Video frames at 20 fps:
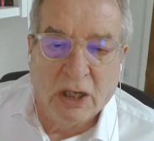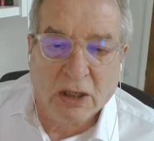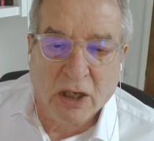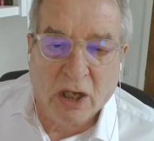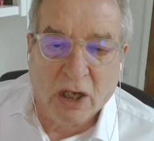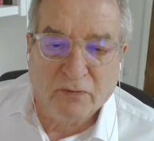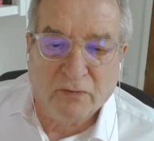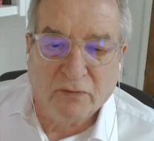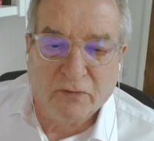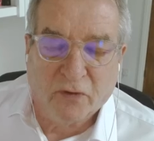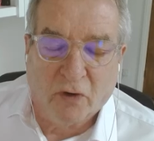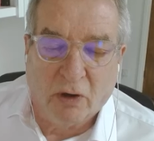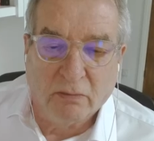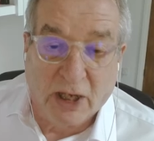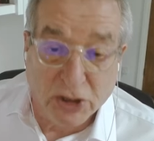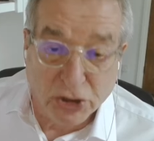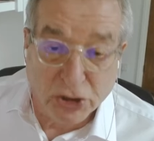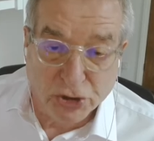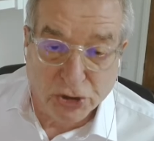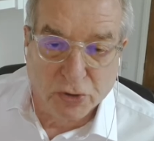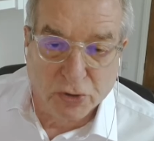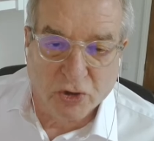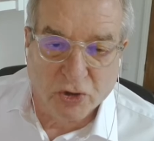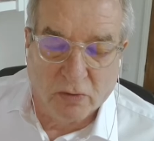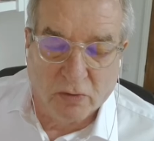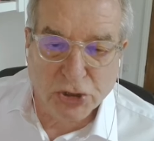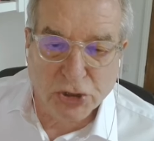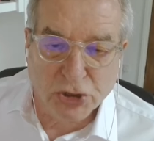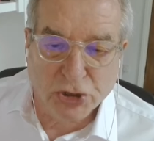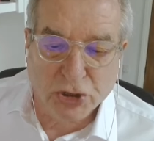I should also
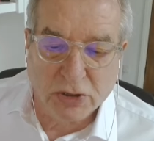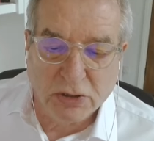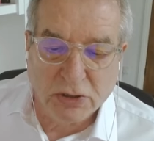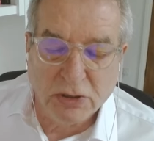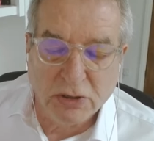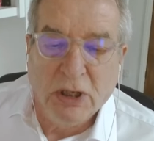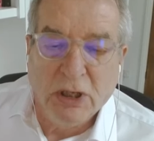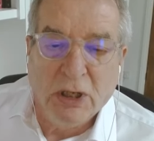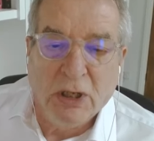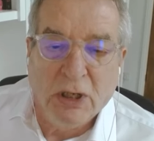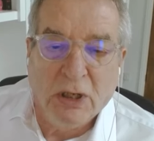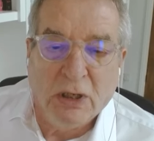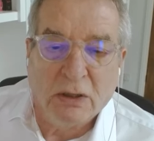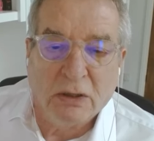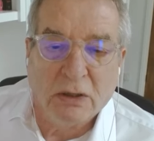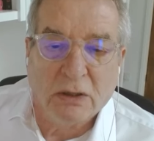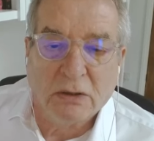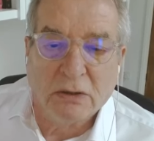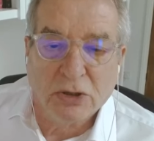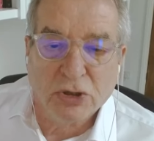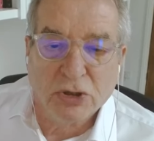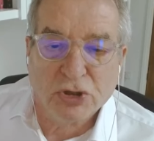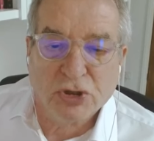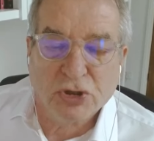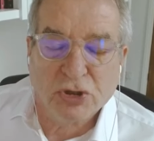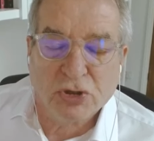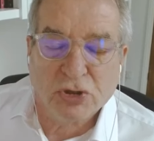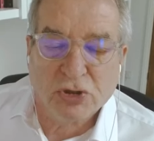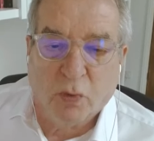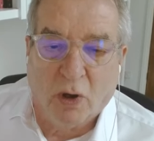mention that this swap was
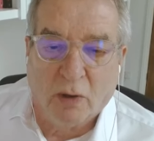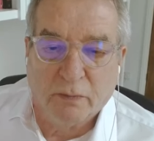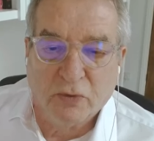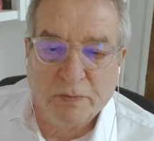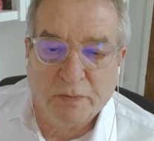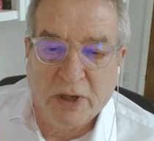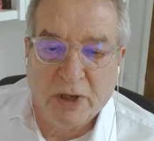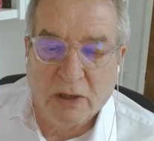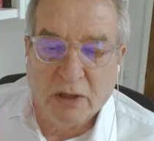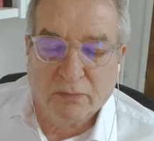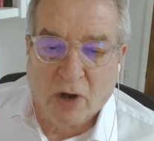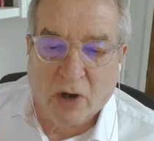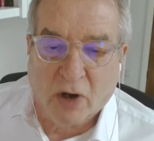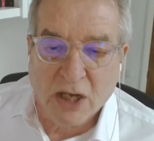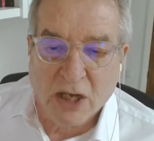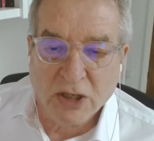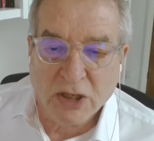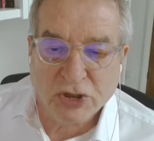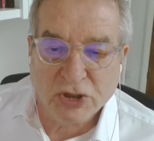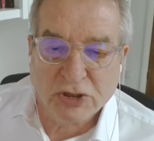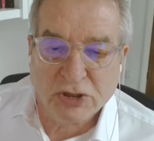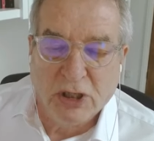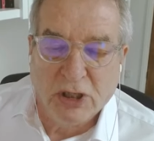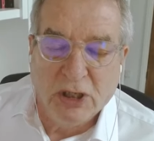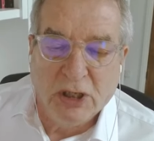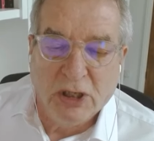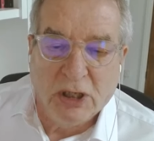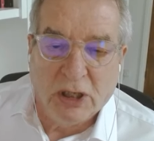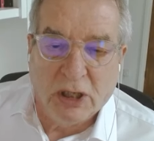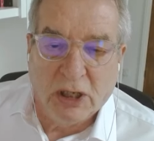being priced in
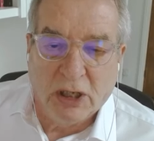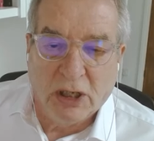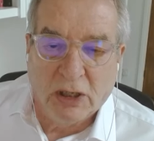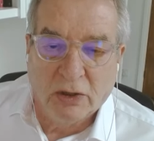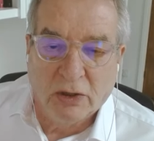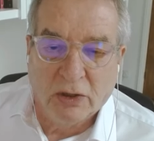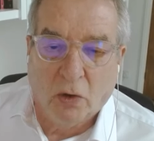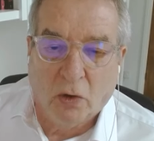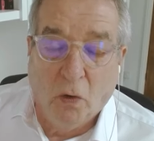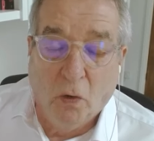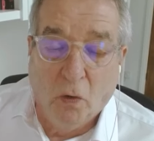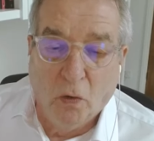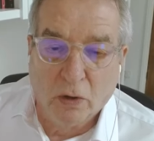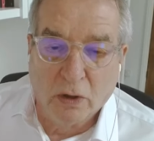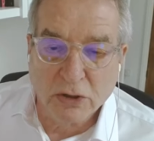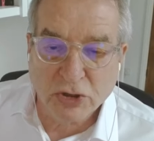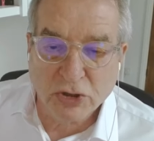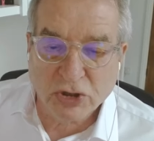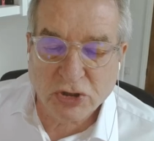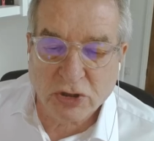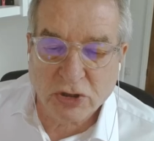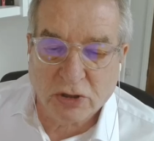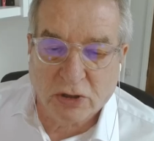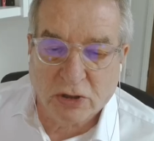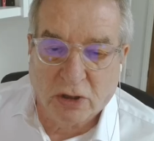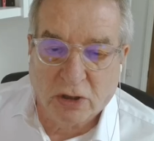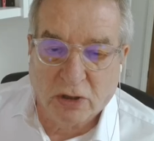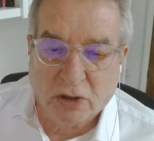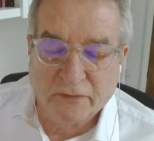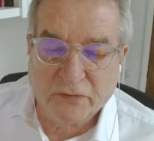August of
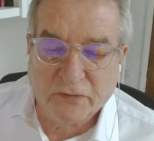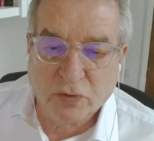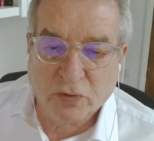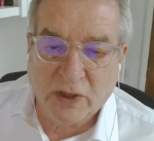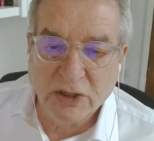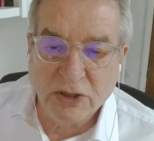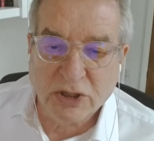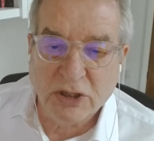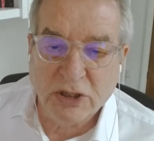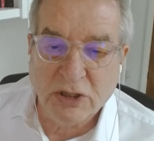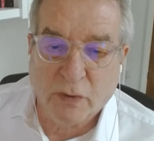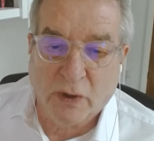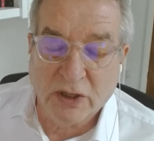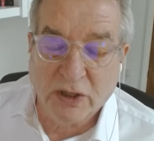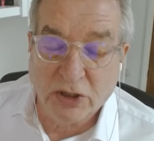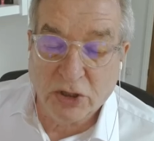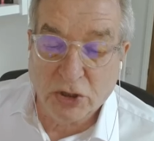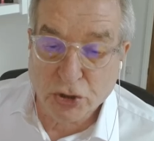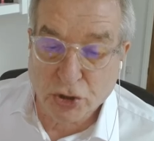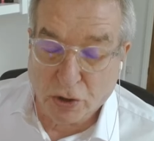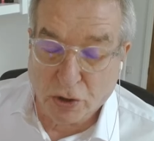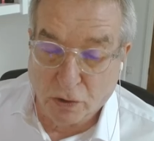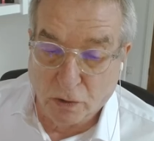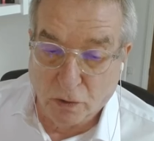2022,